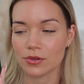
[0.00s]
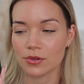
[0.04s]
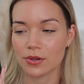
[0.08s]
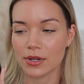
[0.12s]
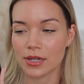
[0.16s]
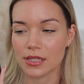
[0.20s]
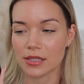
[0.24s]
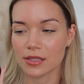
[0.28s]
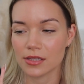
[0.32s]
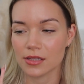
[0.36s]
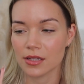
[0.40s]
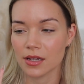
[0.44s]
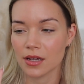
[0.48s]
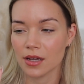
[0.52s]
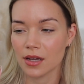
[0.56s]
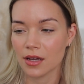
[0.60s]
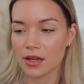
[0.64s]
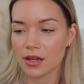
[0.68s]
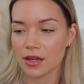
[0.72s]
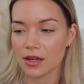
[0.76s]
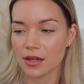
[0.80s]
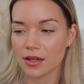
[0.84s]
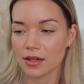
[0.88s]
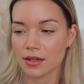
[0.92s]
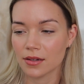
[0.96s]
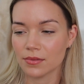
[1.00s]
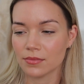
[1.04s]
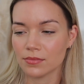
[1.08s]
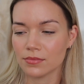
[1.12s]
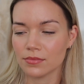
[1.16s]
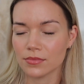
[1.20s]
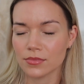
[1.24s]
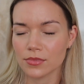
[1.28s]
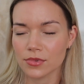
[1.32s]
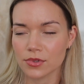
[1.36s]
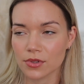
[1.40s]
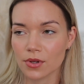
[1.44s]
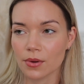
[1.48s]
is
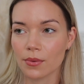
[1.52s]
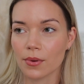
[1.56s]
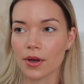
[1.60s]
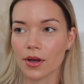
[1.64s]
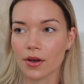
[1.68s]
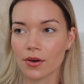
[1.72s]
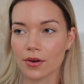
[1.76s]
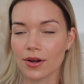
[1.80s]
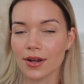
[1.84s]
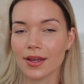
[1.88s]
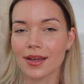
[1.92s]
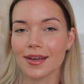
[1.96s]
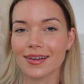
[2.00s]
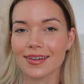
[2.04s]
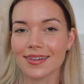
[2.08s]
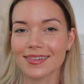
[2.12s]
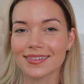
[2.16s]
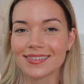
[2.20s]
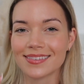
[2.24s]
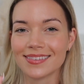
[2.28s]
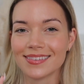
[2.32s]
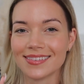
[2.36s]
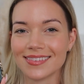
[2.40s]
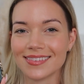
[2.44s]
so iconic.